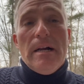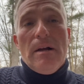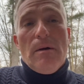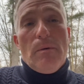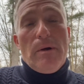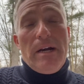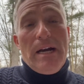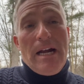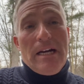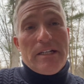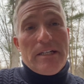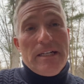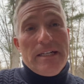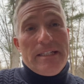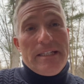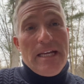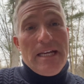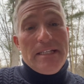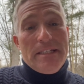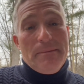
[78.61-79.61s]
What it actually
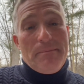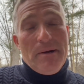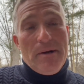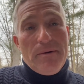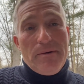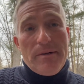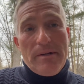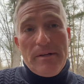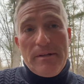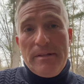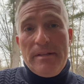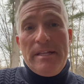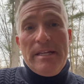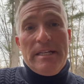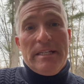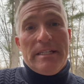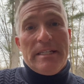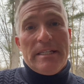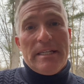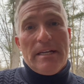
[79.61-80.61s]
says about
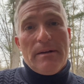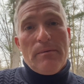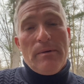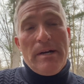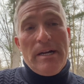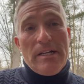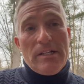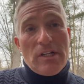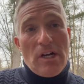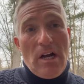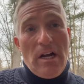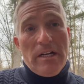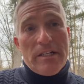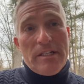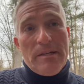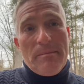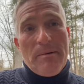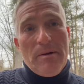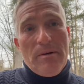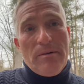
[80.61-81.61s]
this, when it
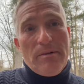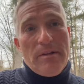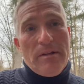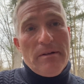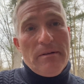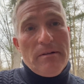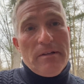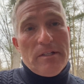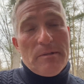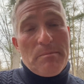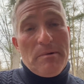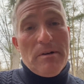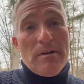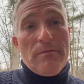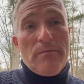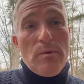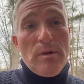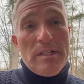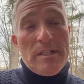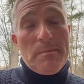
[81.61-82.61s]
talks about the spirit
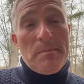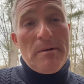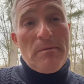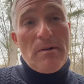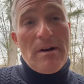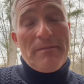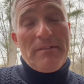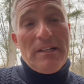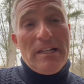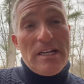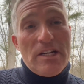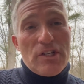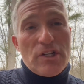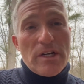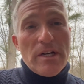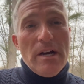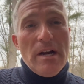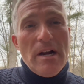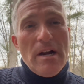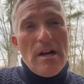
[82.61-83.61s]
of wisdom and revelation,